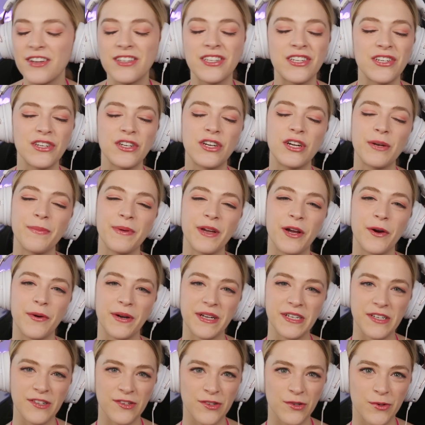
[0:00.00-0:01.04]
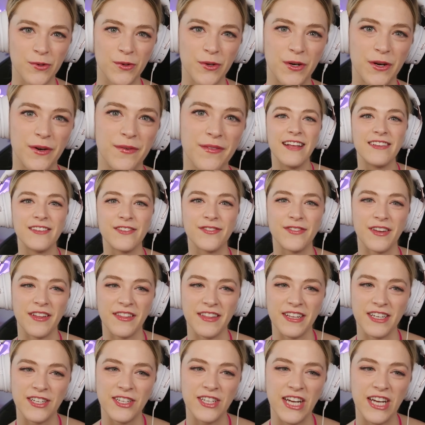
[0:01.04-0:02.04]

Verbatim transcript: they're still going to be going to school as if nothing